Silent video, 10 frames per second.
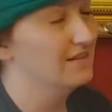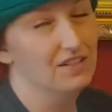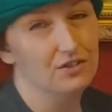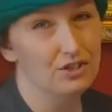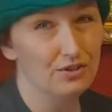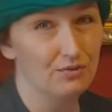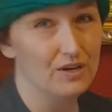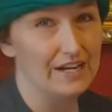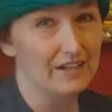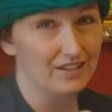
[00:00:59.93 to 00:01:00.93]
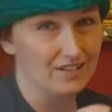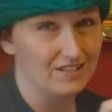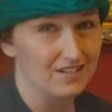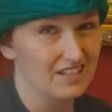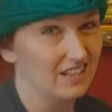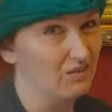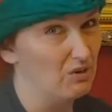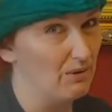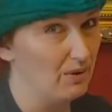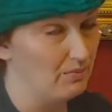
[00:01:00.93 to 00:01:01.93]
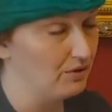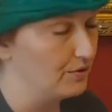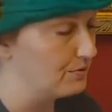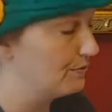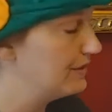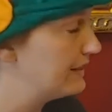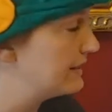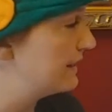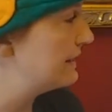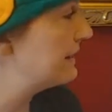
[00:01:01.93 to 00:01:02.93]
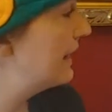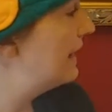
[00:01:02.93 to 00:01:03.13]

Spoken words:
and I'll show you why here in just a second why we put those parentheses.